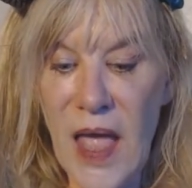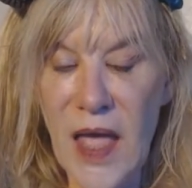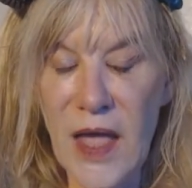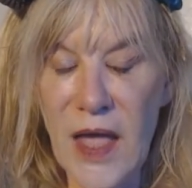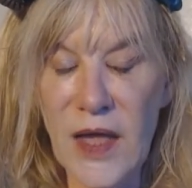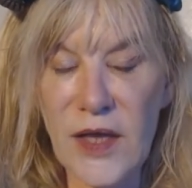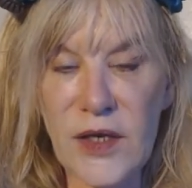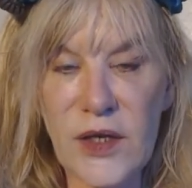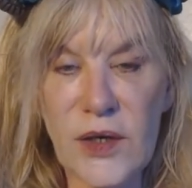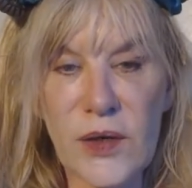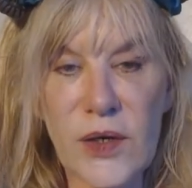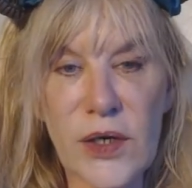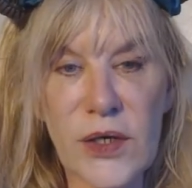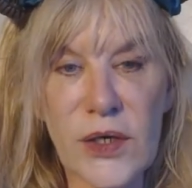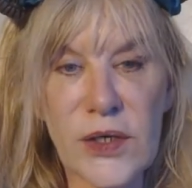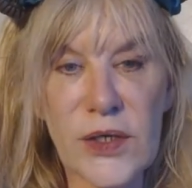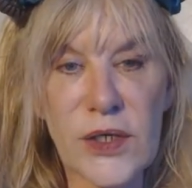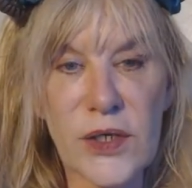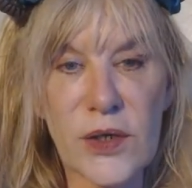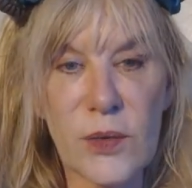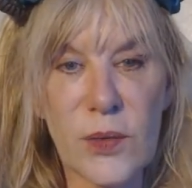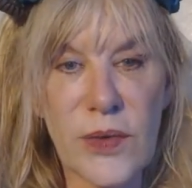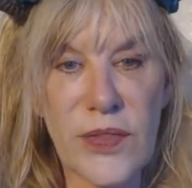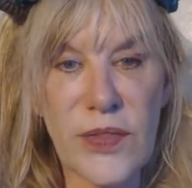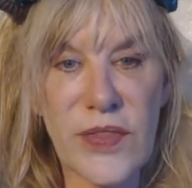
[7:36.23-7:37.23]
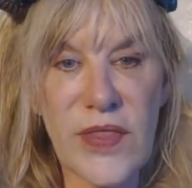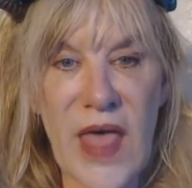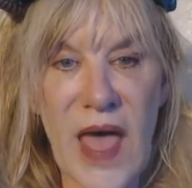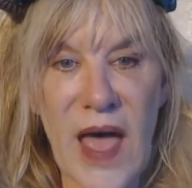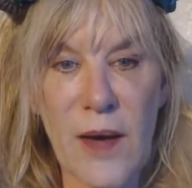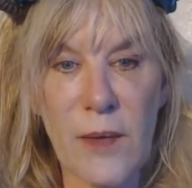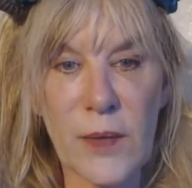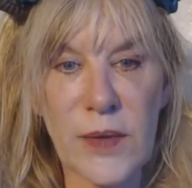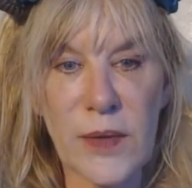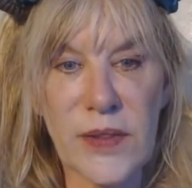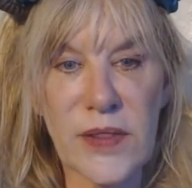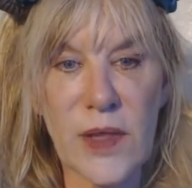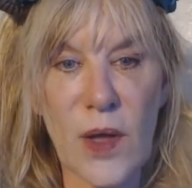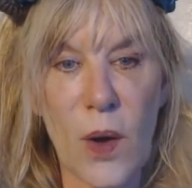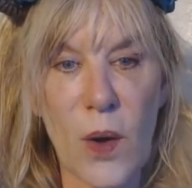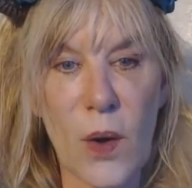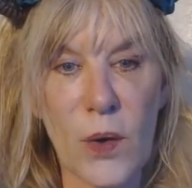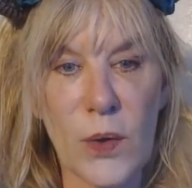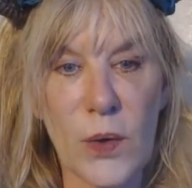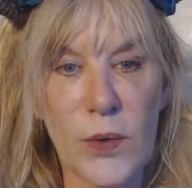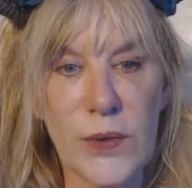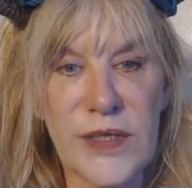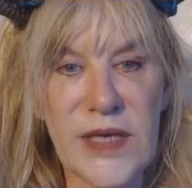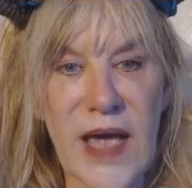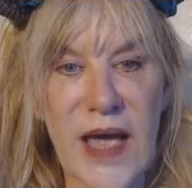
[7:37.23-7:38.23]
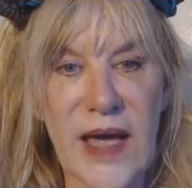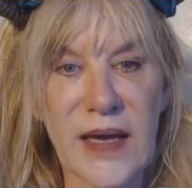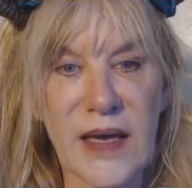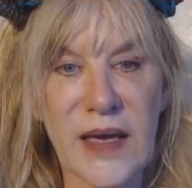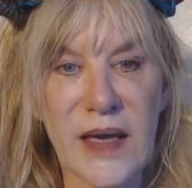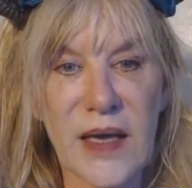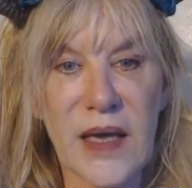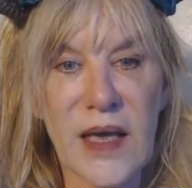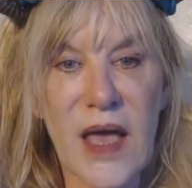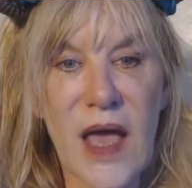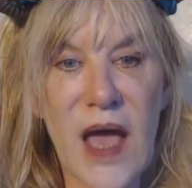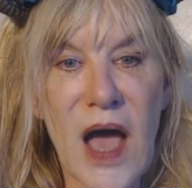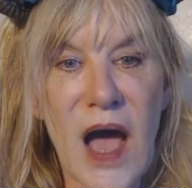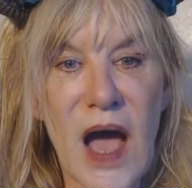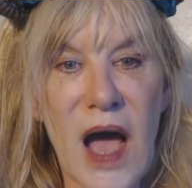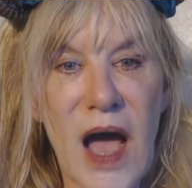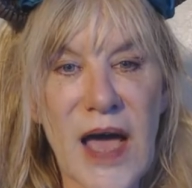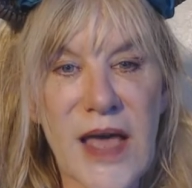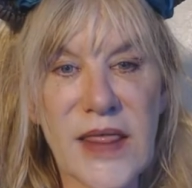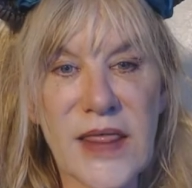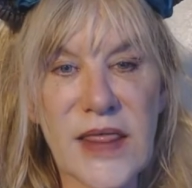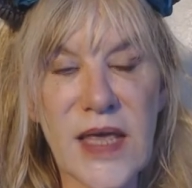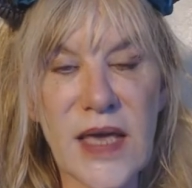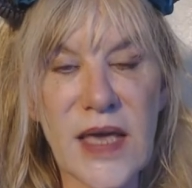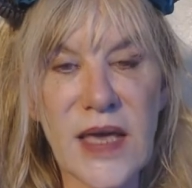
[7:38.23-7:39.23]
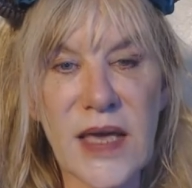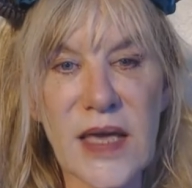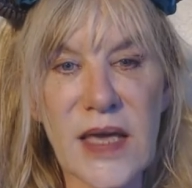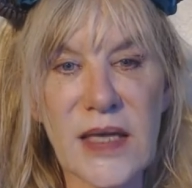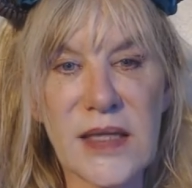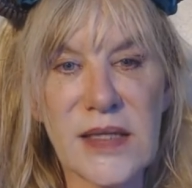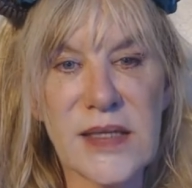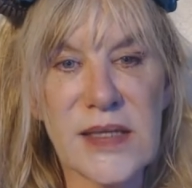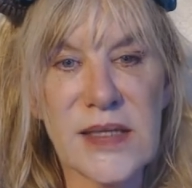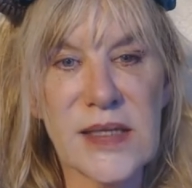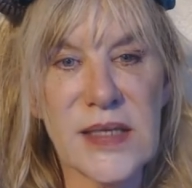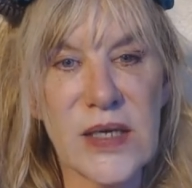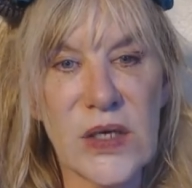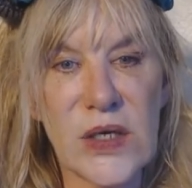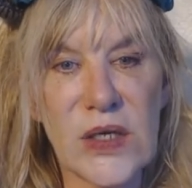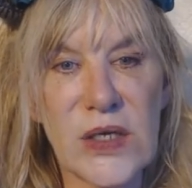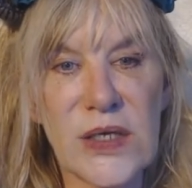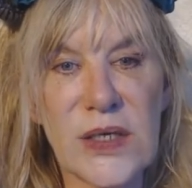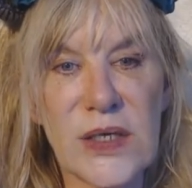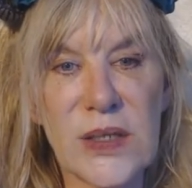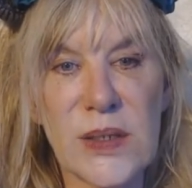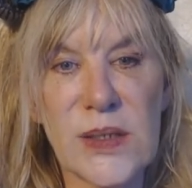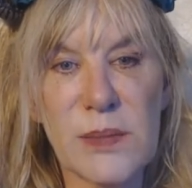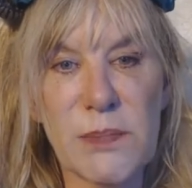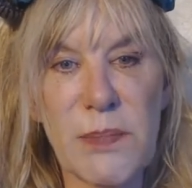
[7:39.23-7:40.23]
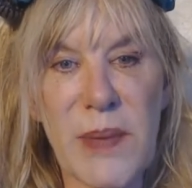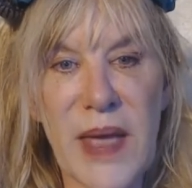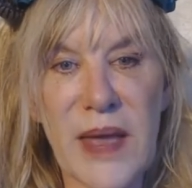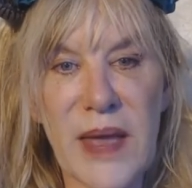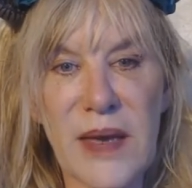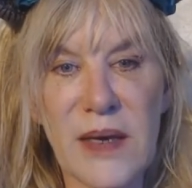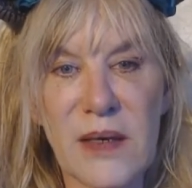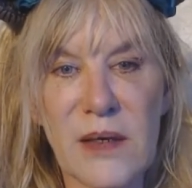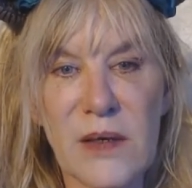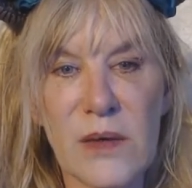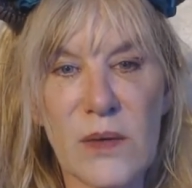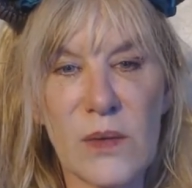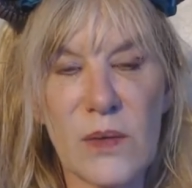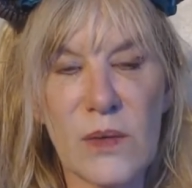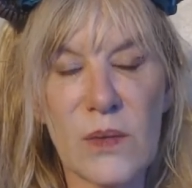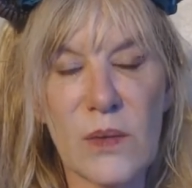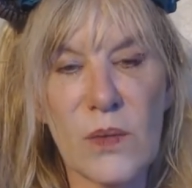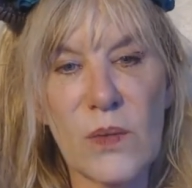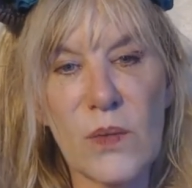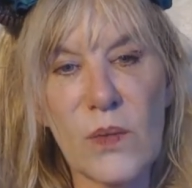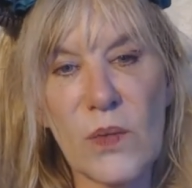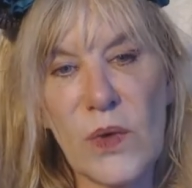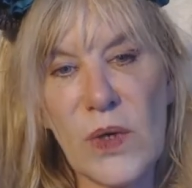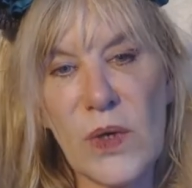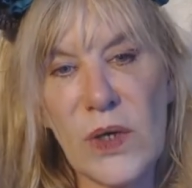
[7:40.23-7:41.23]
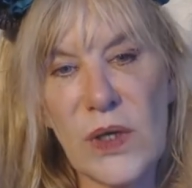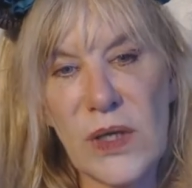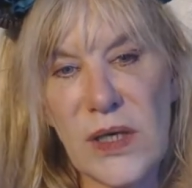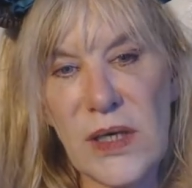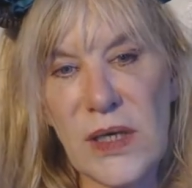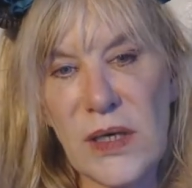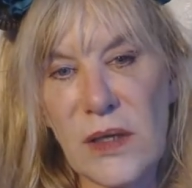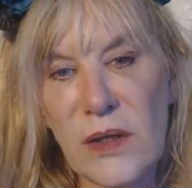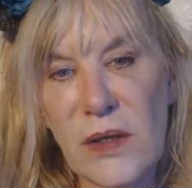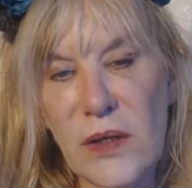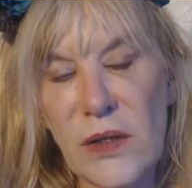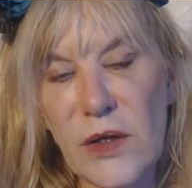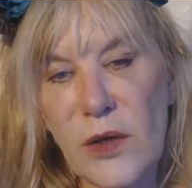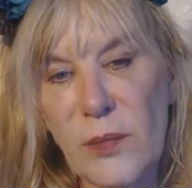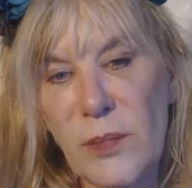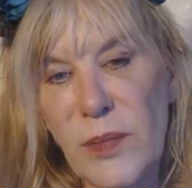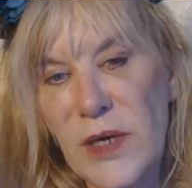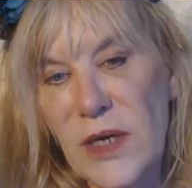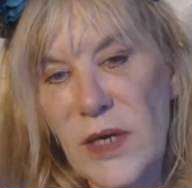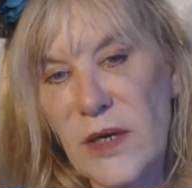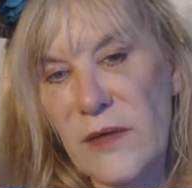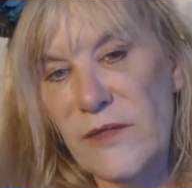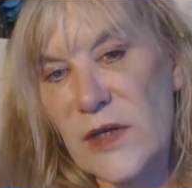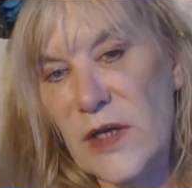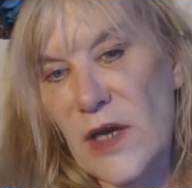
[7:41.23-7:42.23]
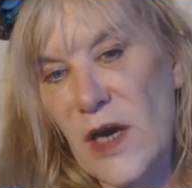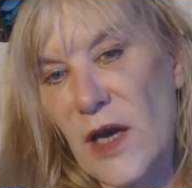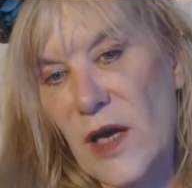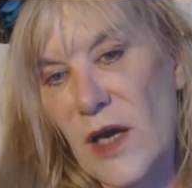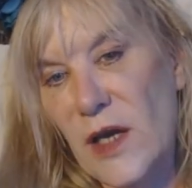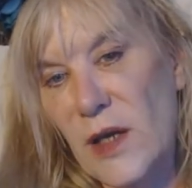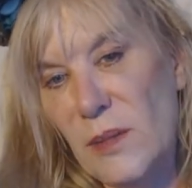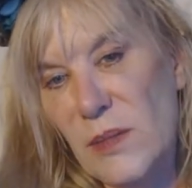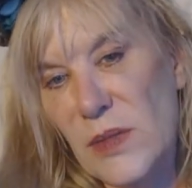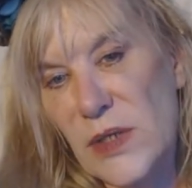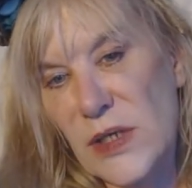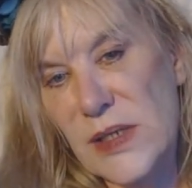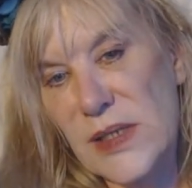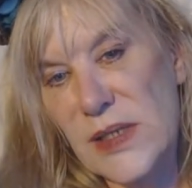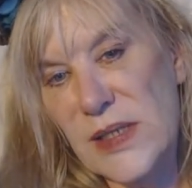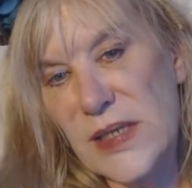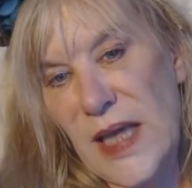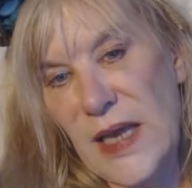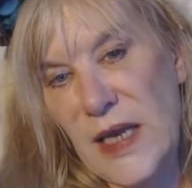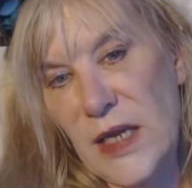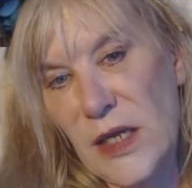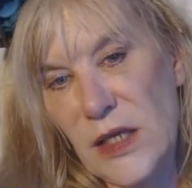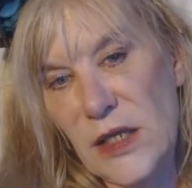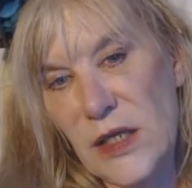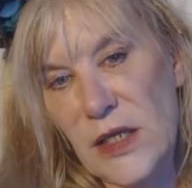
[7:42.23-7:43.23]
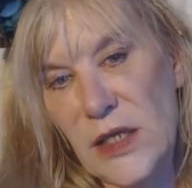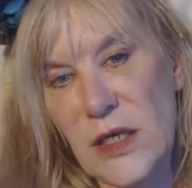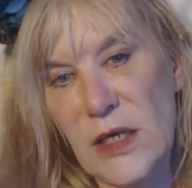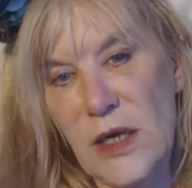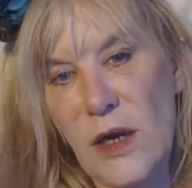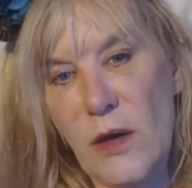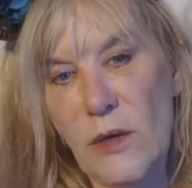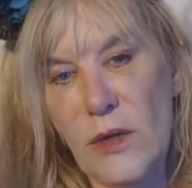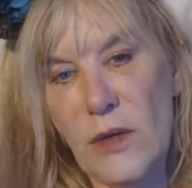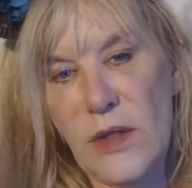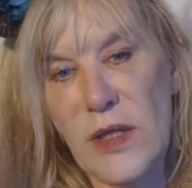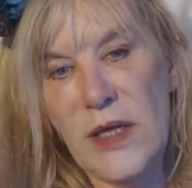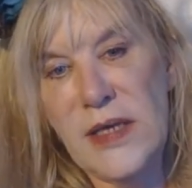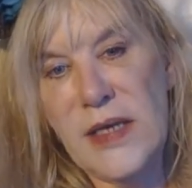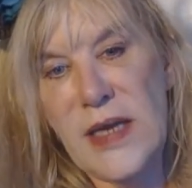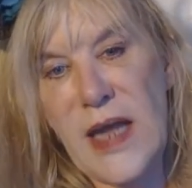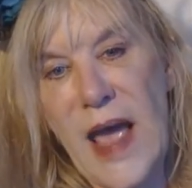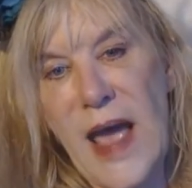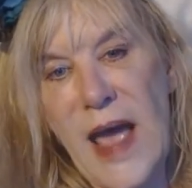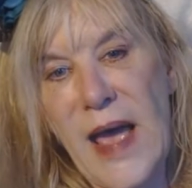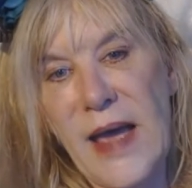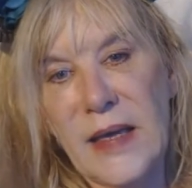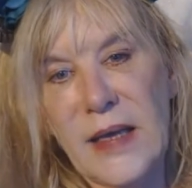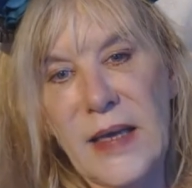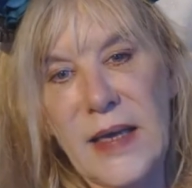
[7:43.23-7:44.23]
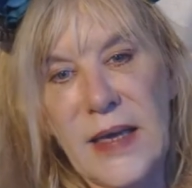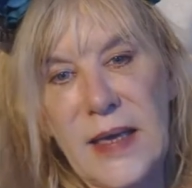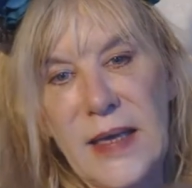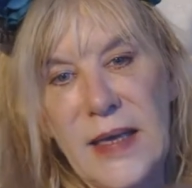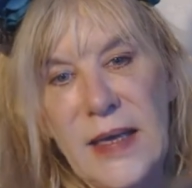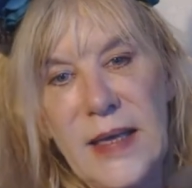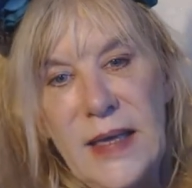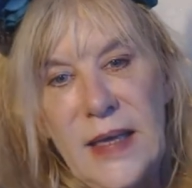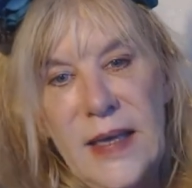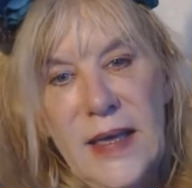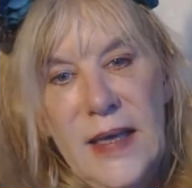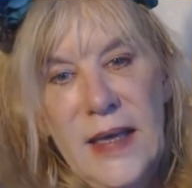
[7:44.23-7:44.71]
and you could do with that with the whole deck. I think it's good to spend really a little bit of time just getting to know the deck.